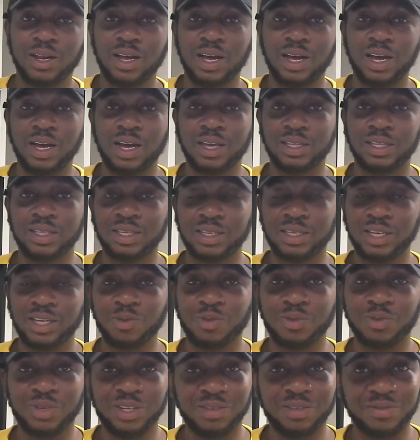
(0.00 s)
I think
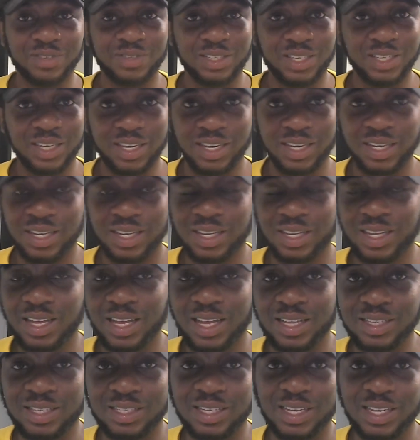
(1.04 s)
I'll be leaving here,
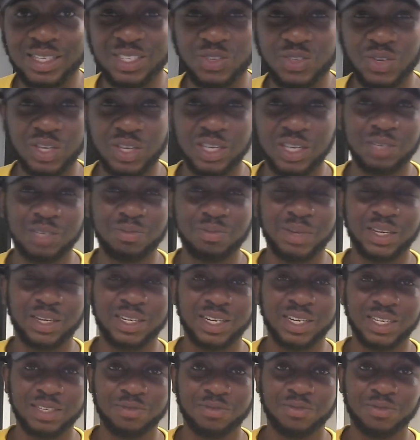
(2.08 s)
and see you again in my
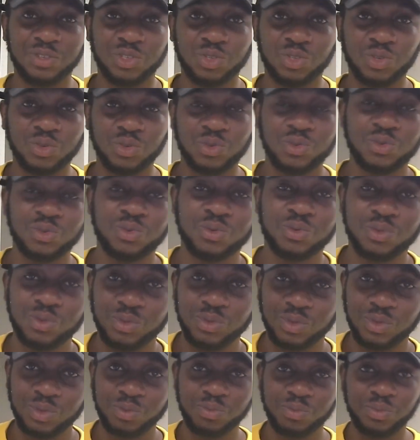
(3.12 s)
next video.
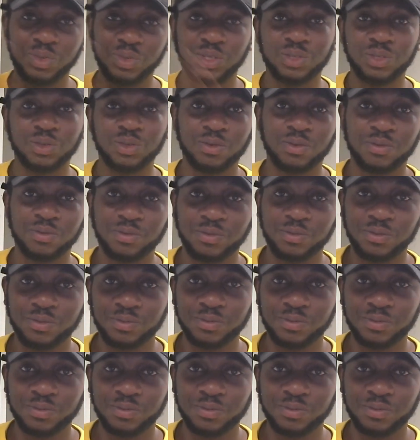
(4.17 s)
Peace off.